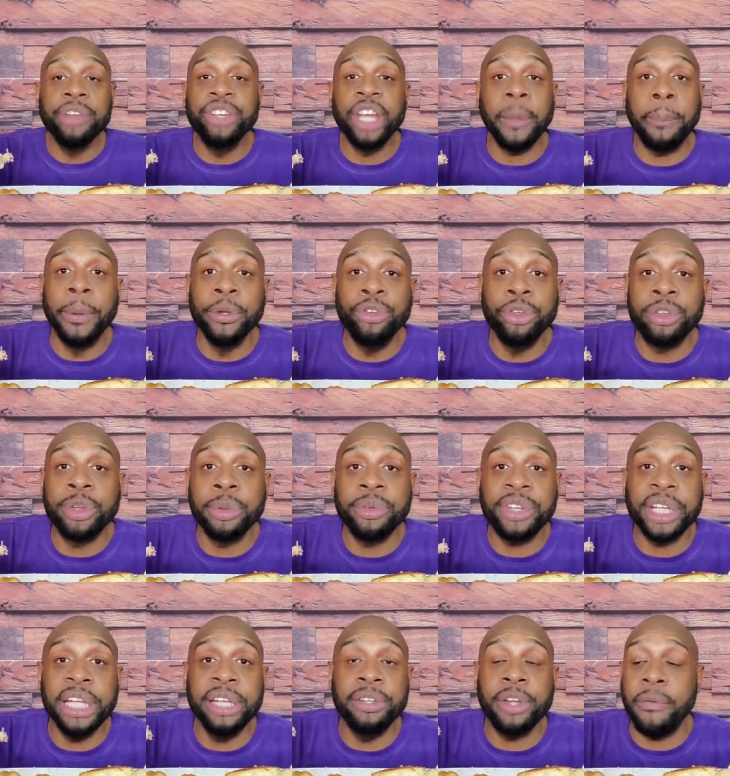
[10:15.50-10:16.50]
Just put you some
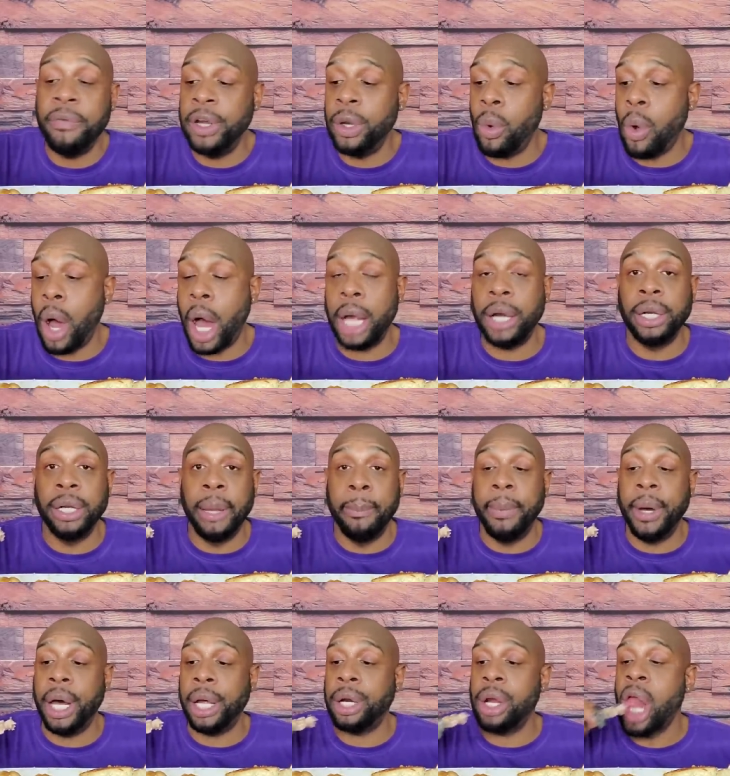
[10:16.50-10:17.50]
seasoning up in the water, a
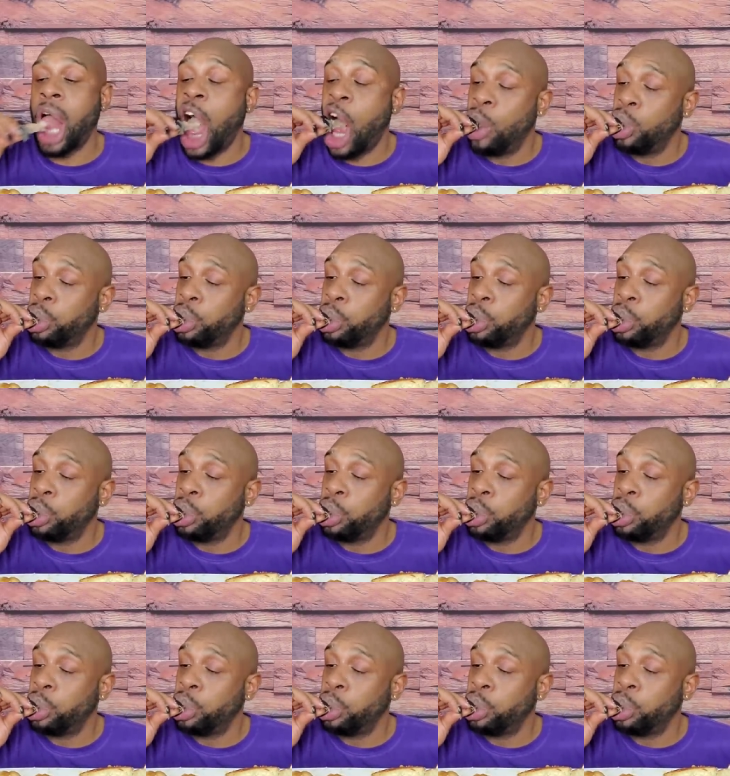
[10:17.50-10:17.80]
little butter,